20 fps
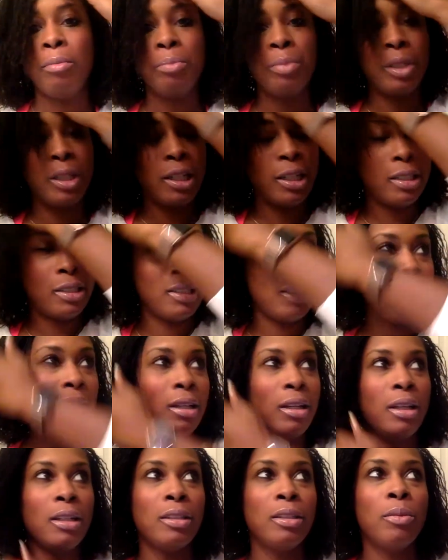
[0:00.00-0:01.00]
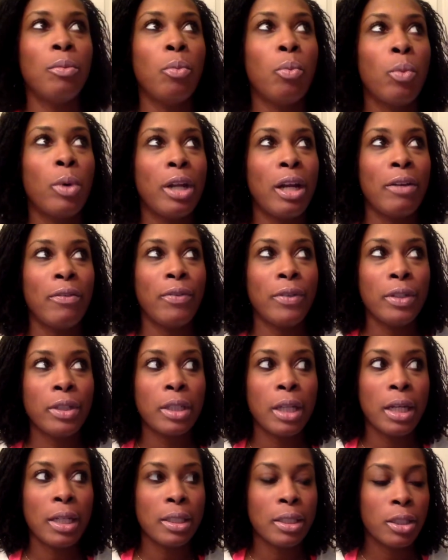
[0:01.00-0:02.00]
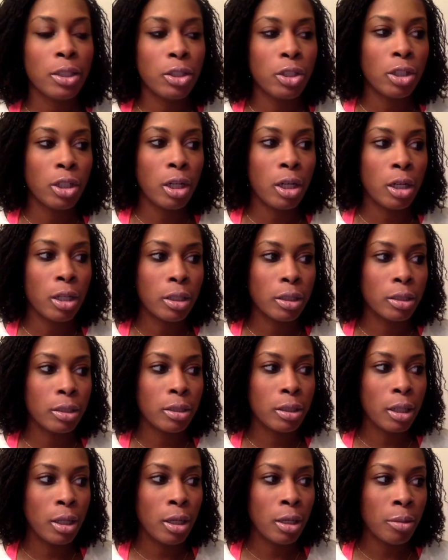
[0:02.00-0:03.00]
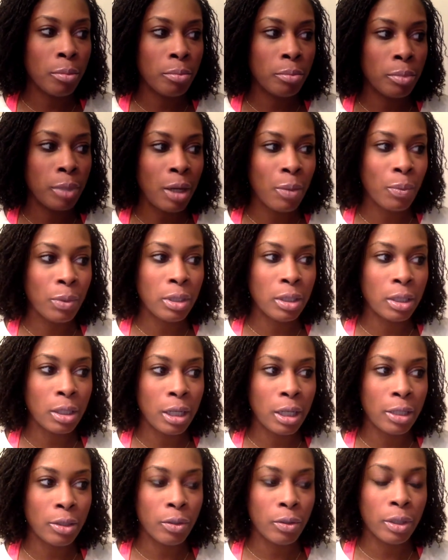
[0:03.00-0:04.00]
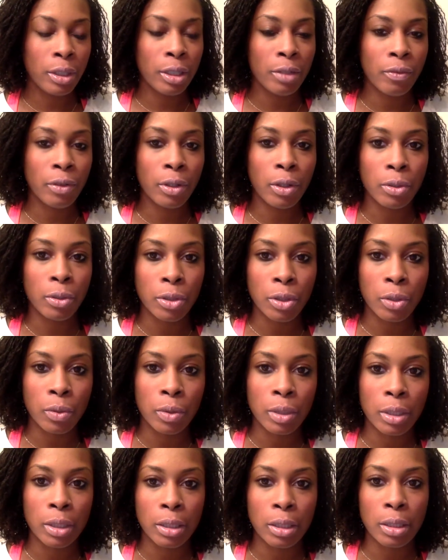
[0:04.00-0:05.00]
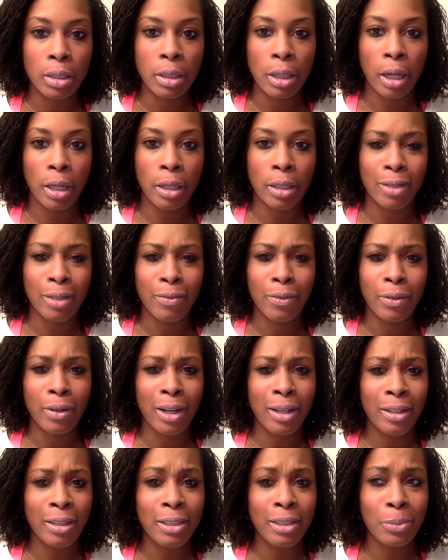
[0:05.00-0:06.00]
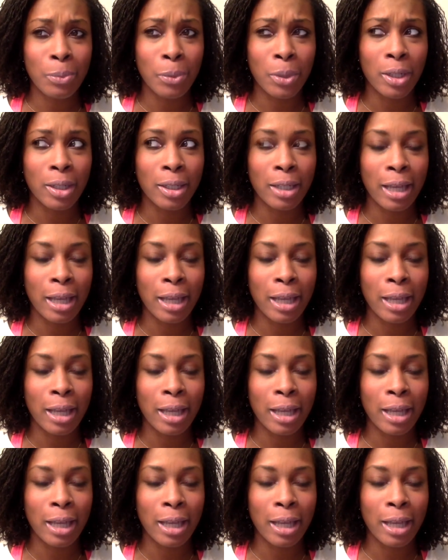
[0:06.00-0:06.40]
because when I first got sister locks, I went to like 3 different consultants, and each one